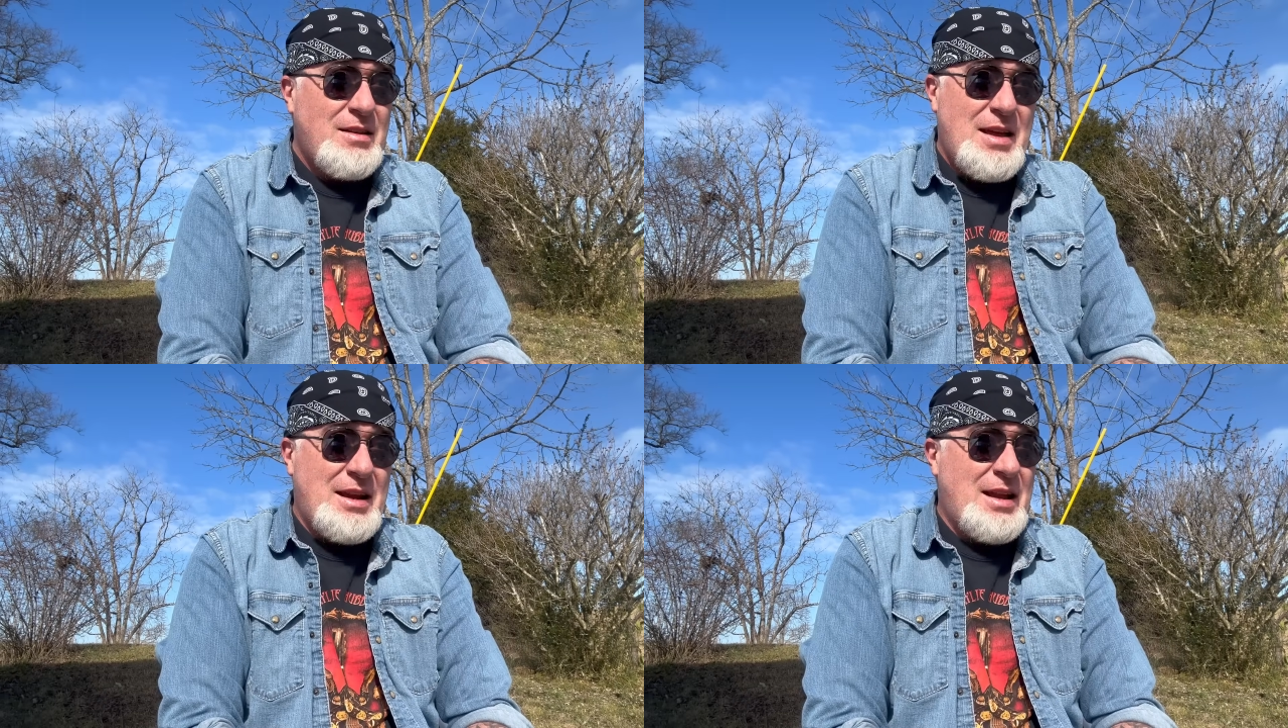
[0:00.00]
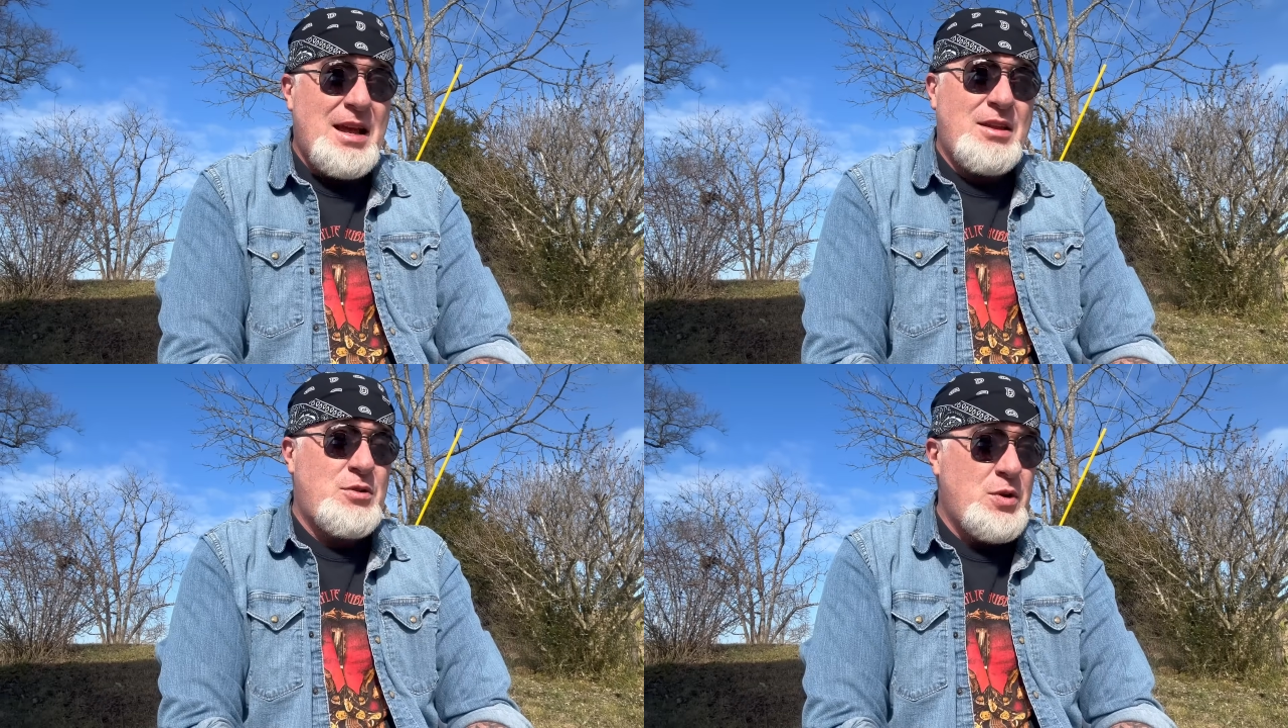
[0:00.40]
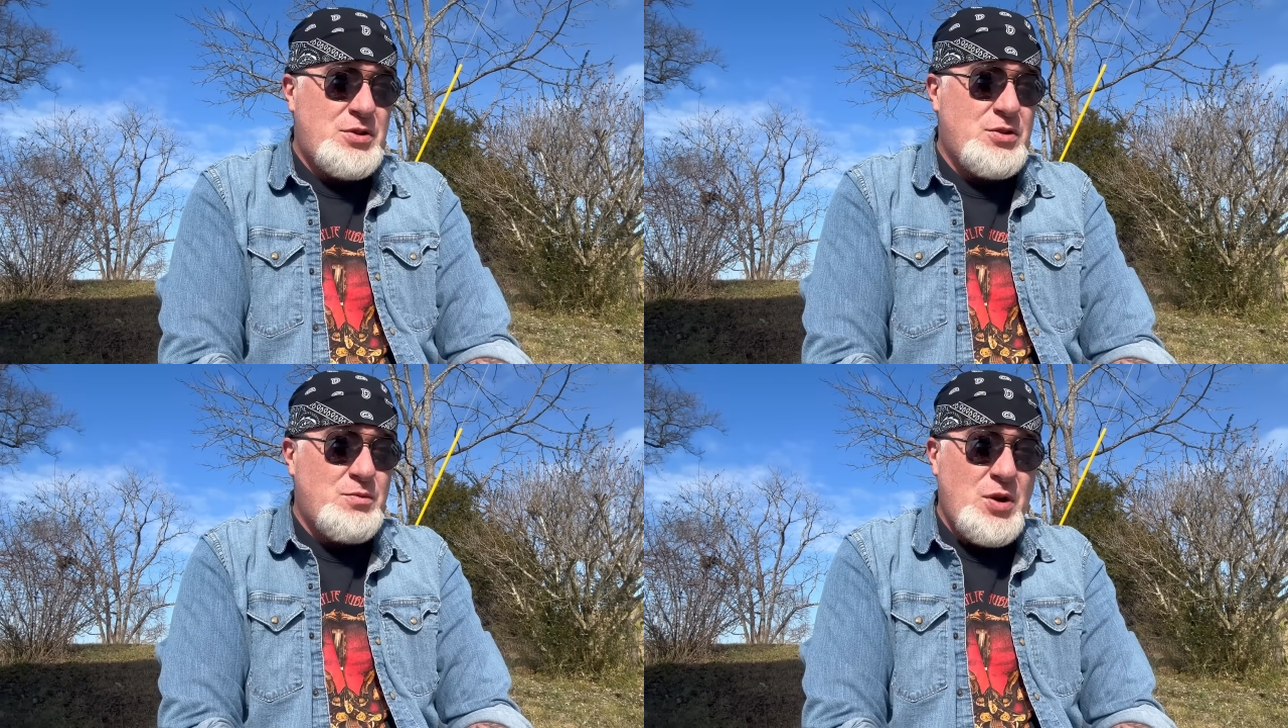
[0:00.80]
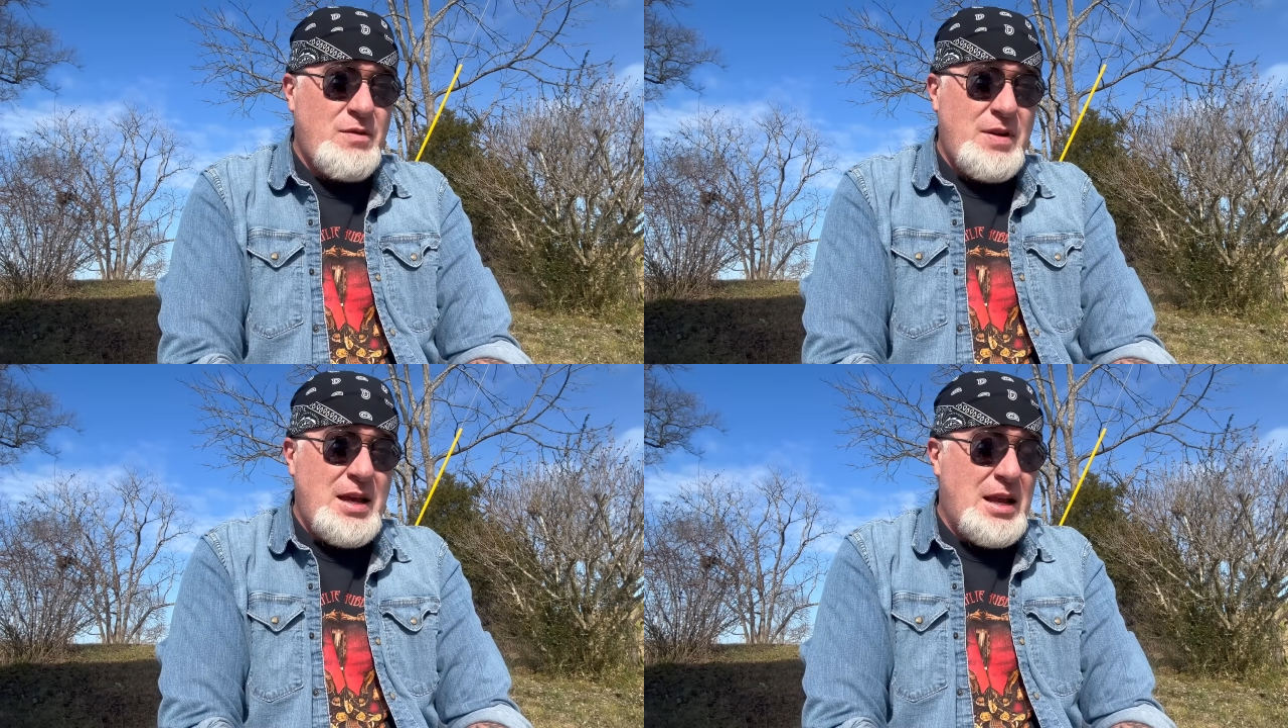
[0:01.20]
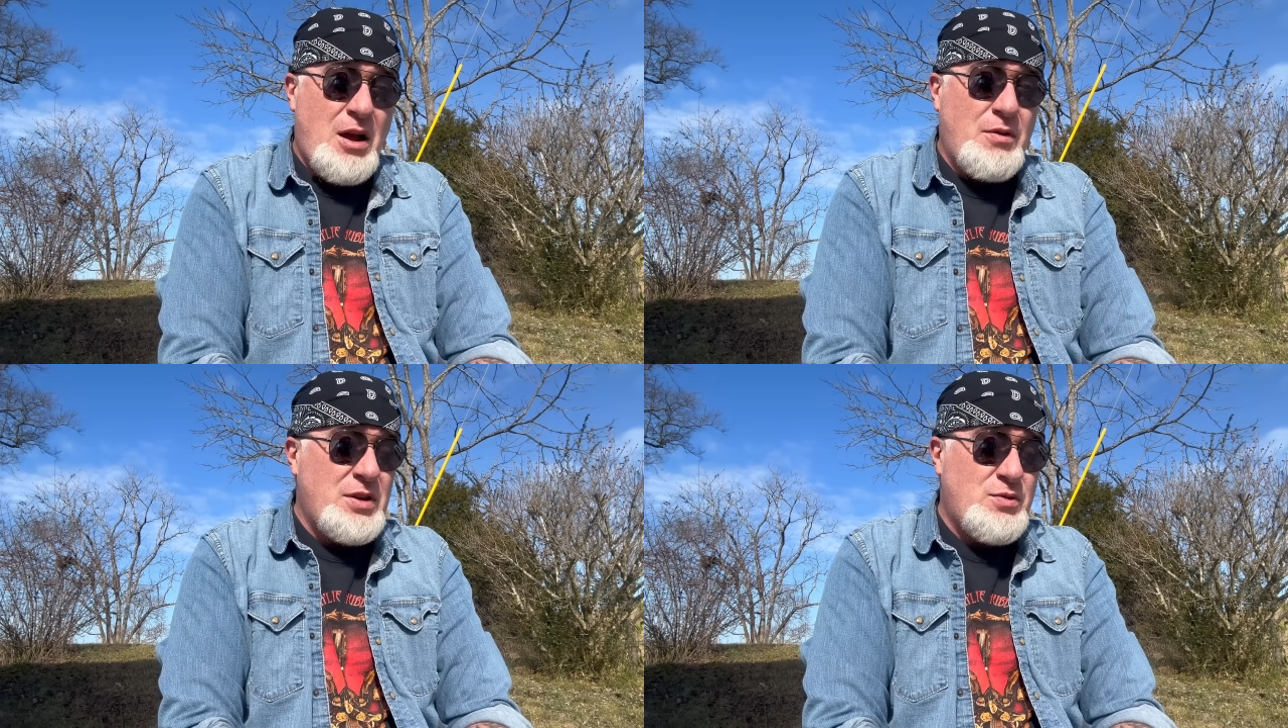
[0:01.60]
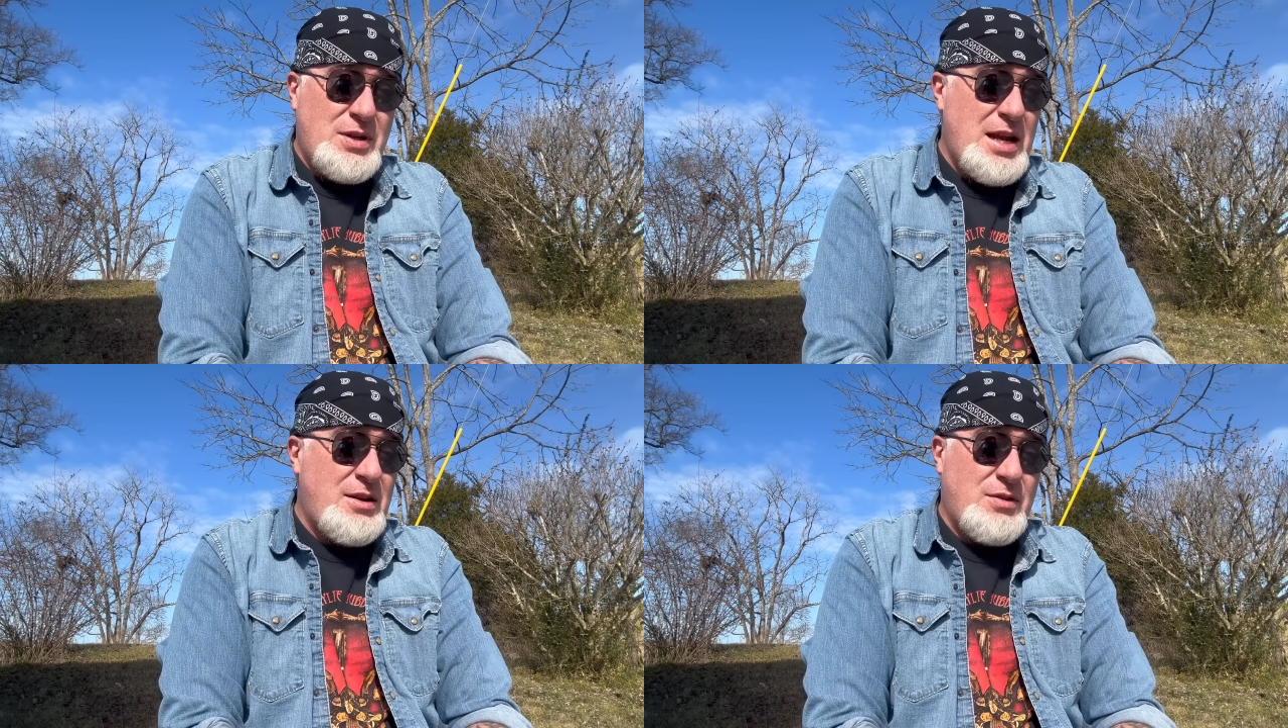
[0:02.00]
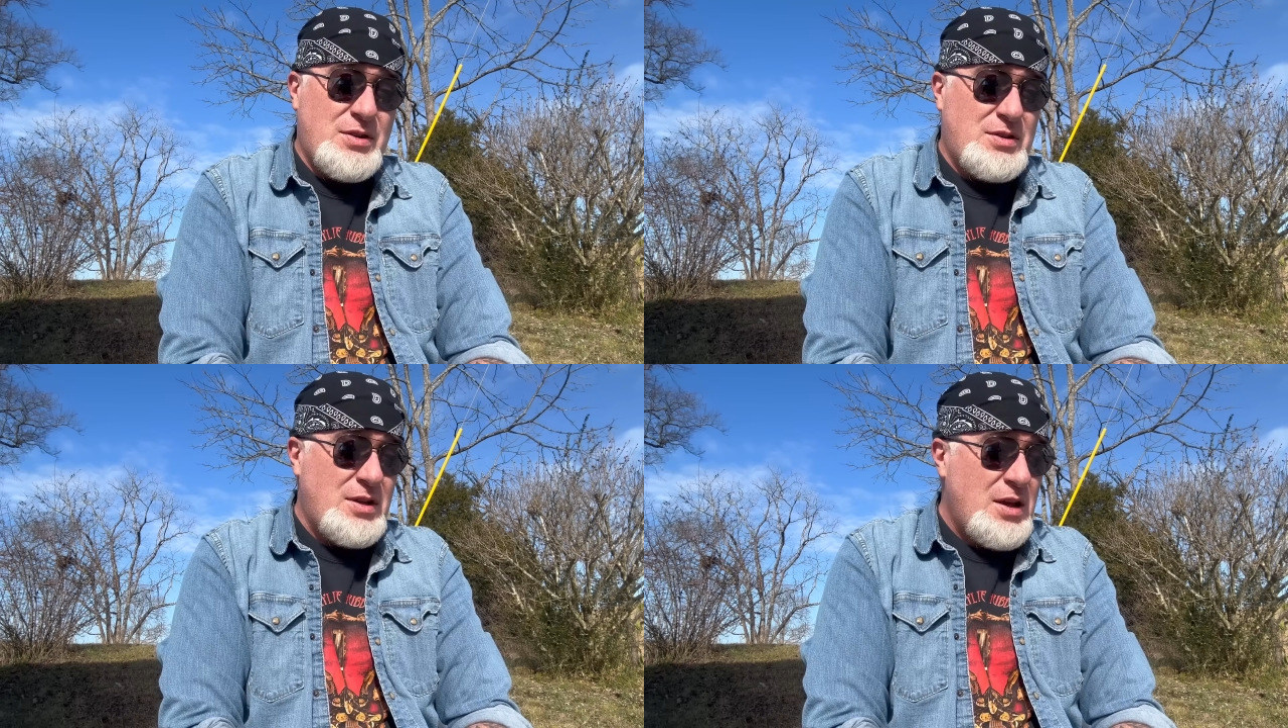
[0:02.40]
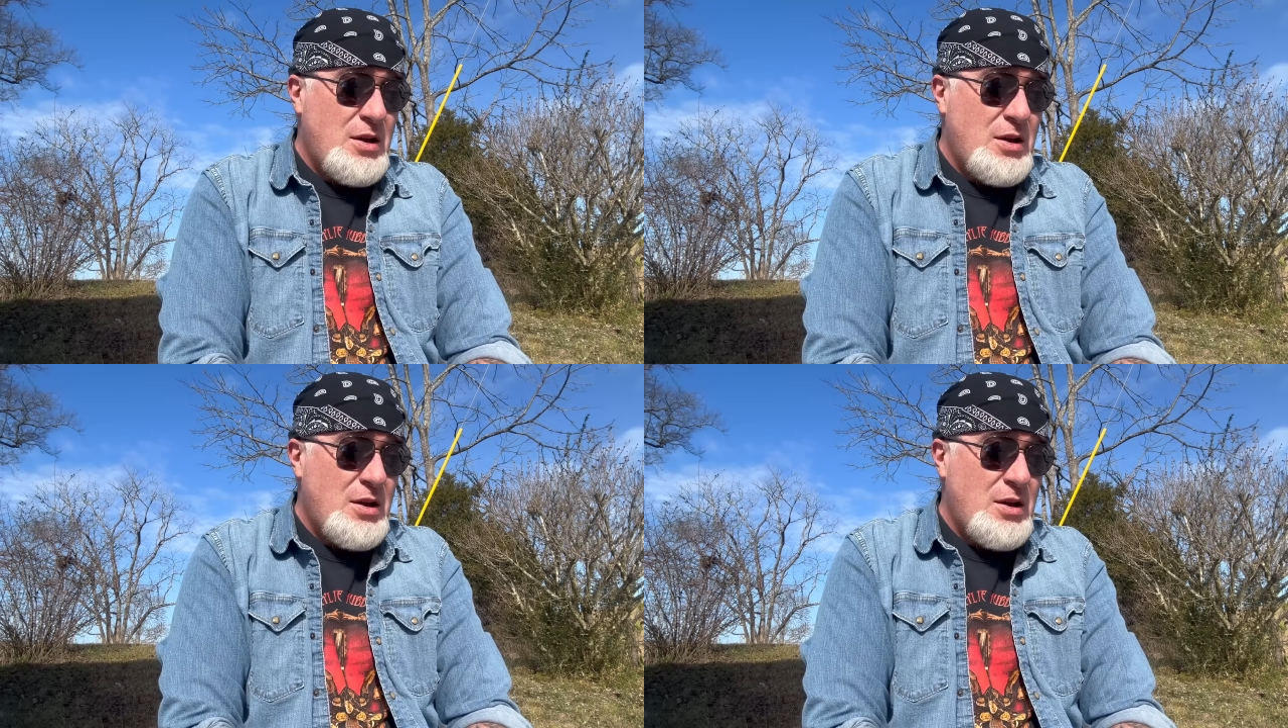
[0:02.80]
Night of the Twisters movie and all these ridiculous